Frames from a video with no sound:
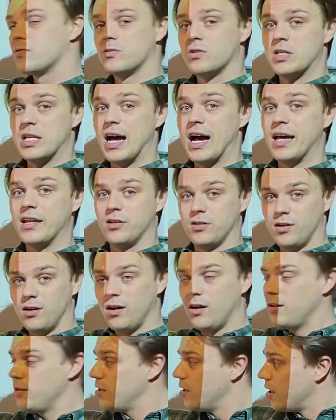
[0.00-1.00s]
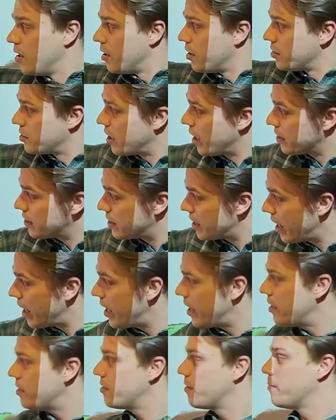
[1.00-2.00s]
not at all, to
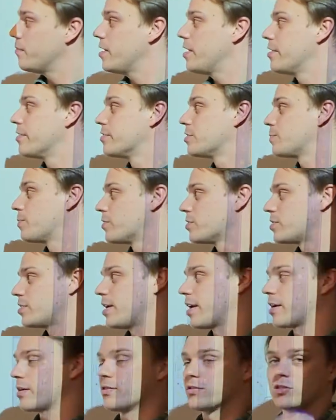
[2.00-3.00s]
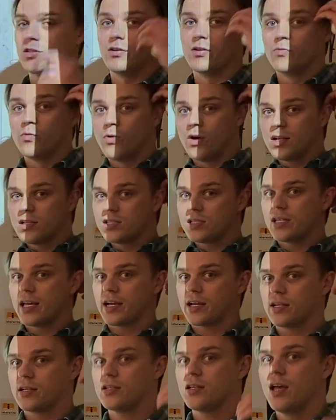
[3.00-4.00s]
10 meters per second. So in 1
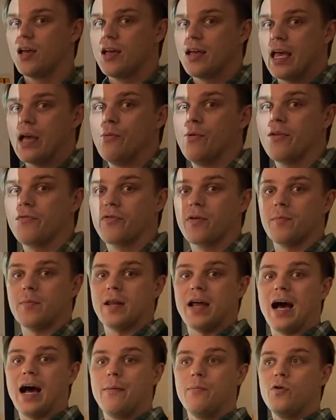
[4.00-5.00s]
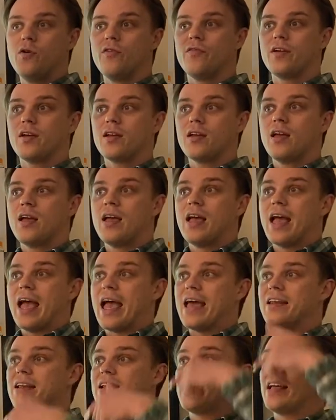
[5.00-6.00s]
second, it went from not moving,
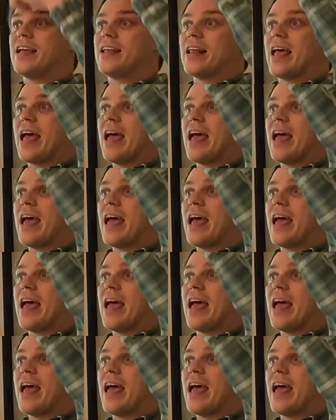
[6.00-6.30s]
and it hit